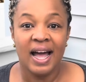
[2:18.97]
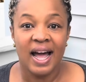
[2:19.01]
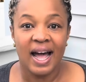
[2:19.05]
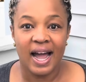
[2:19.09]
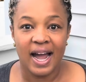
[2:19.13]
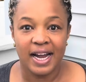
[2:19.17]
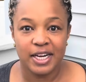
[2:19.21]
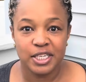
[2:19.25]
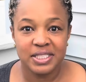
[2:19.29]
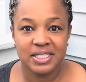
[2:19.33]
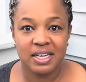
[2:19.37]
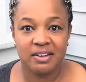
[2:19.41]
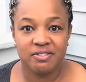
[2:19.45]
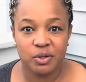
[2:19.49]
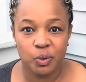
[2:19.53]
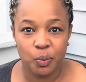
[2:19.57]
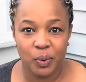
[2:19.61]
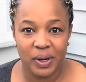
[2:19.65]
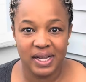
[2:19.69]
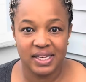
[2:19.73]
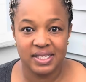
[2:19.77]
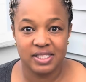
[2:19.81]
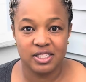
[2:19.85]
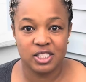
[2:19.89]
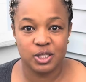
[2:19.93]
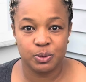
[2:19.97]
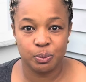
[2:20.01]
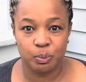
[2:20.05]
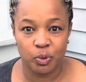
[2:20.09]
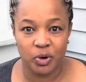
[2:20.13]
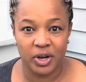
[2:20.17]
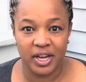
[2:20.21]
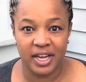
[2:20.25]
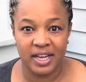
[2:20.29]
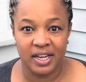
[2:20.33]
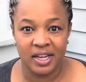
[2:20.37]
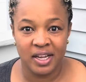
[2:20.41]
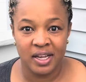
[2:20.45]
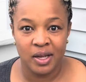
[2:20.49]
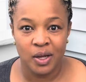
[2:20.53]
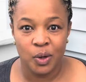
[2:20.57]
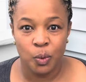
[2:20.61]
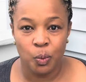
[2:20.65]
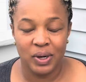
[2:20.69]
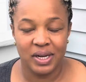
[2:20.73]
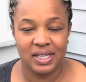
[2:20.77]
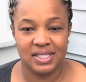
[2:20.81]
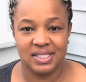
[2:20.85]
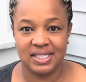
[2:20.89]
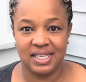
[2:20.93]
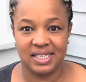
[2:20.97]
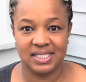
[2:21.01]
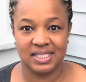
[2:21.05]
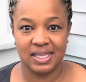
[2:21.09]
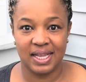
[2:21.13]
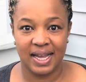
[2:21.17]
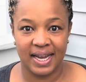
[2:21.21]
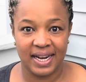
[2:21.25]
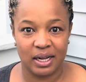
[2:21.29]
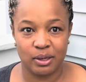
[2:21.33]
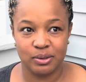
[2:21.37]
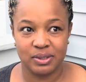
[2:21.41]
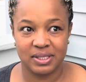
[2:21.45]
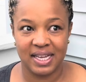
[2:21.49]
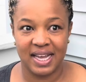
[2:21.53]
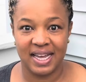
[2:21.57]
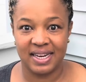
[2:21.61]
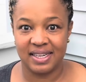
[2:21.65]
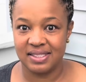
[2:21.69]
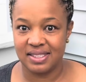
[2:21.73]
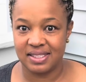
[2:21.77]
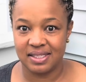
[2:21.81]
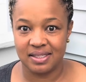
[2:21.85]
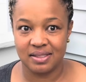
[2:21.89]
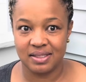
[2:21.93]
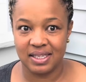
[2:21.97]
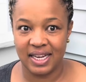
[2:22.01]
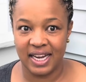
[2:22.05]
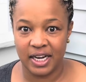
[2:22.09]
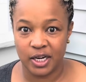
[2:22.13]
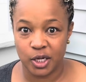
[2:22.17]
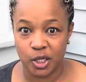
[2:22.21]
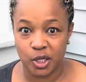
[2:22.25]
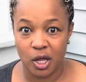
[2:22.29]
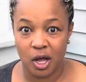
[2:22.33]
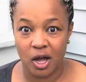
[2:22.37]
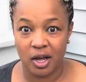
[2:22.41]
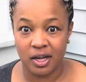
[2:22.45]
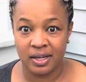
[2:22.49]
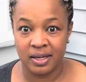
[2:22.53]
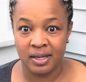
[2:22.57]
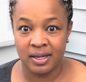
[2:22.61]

I just have to wait until spring when it stays light outside until 8 o'clock.